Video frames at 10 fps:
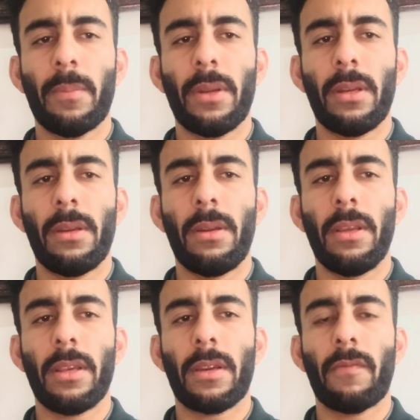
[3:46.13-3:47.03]

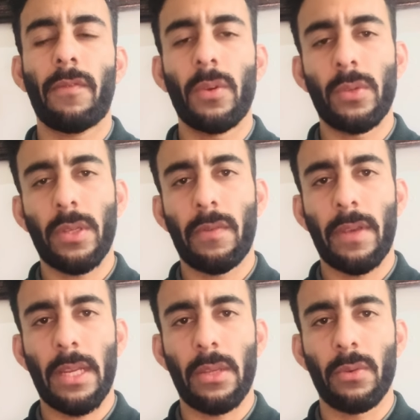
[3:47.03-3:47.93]
predict future
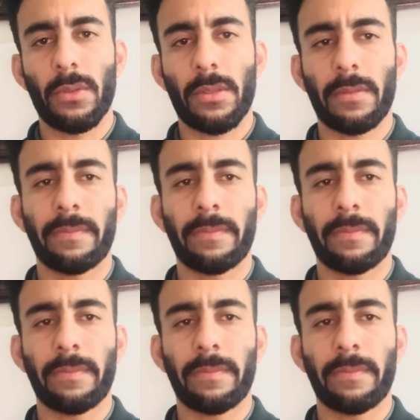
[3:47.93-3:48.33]
values.